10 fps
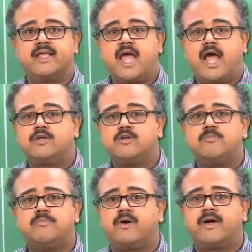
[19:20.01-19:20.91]
At no
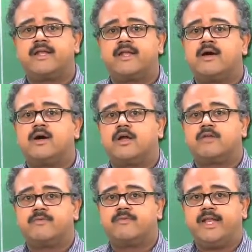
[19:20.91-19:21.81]
point are
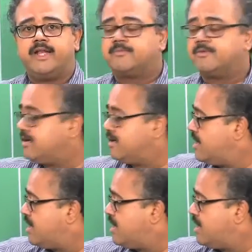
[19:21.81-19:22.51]
we worried about